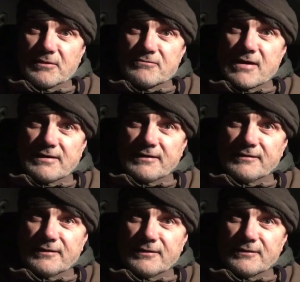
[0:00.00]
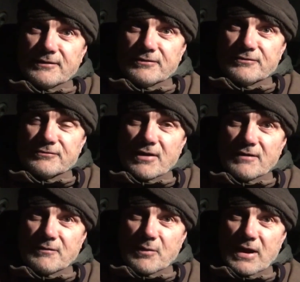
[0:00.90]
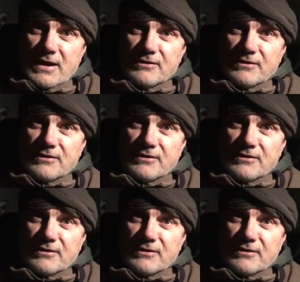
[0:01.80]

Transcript: ready to drive away